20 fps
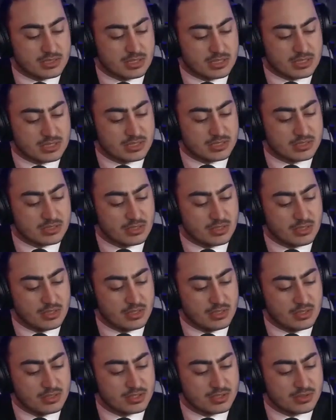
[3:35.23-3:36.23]
this
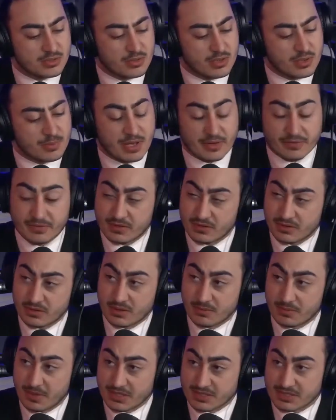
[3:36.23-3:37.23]
story about there
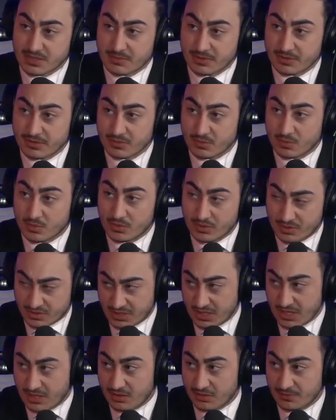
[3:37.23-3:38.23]
being someone on the water
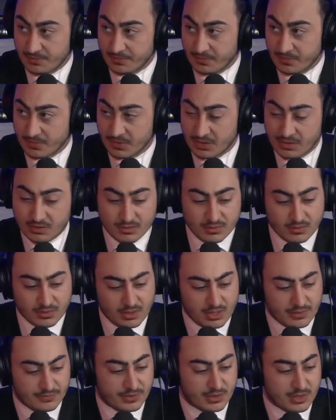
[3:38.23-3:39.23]
tower.
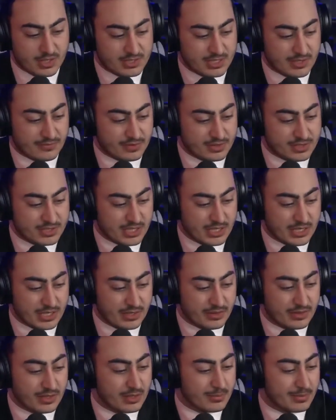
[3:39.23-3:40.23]
If you guys haven't seen
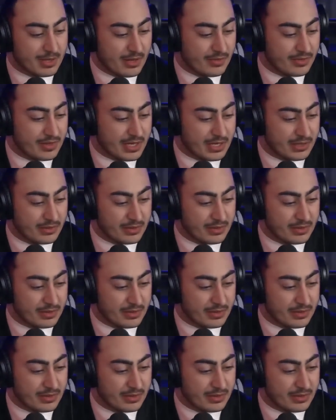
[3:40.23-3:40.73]
anything about that.